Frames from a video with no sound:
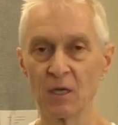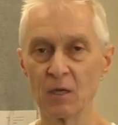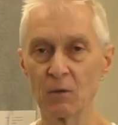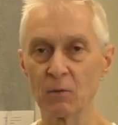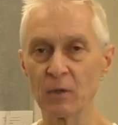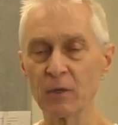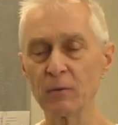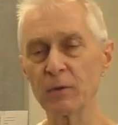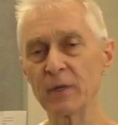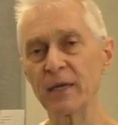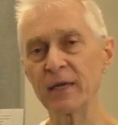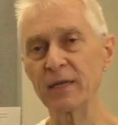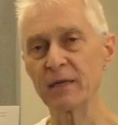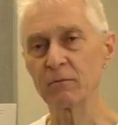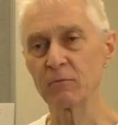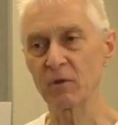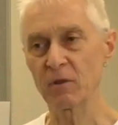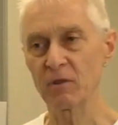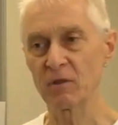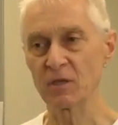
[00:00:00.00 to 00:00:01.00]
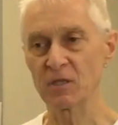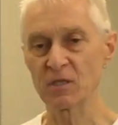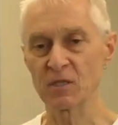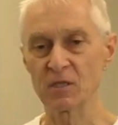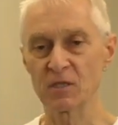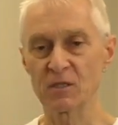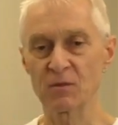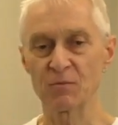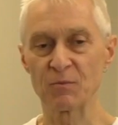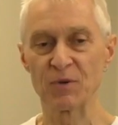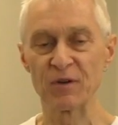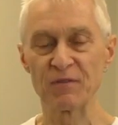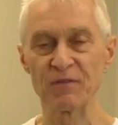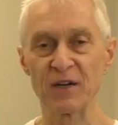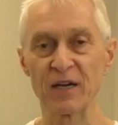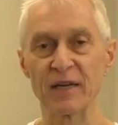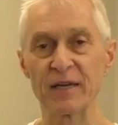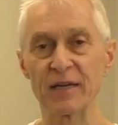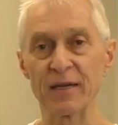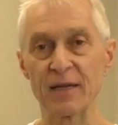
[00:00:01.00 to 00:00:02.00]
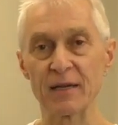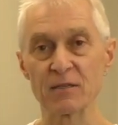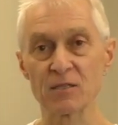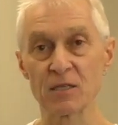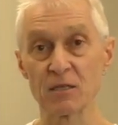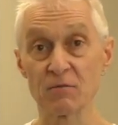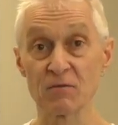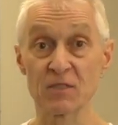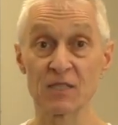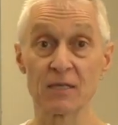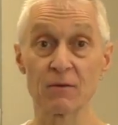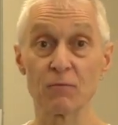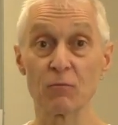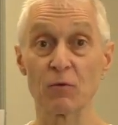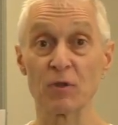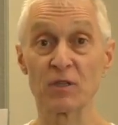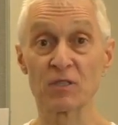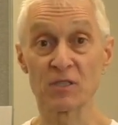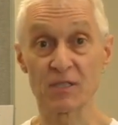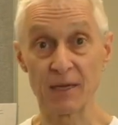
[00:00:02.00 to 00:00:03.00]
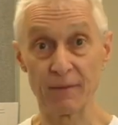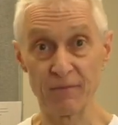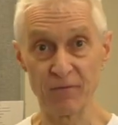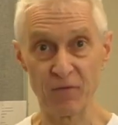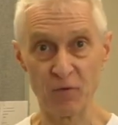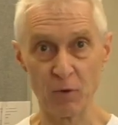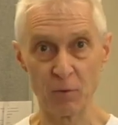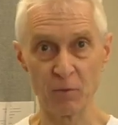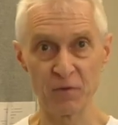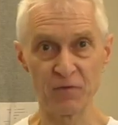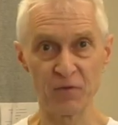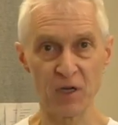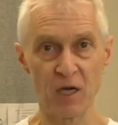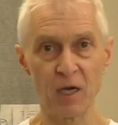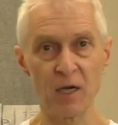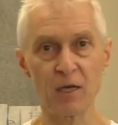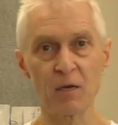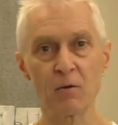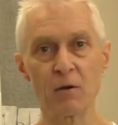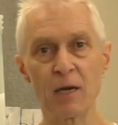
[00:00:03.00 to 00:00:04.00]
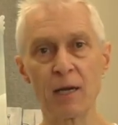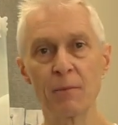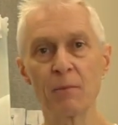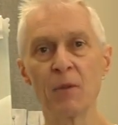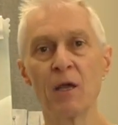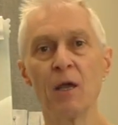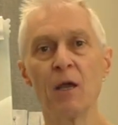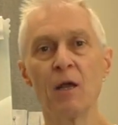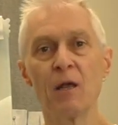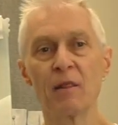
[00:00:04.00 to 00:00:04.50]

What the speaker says: Where we're heading with this is providing ourselves with some form of diagram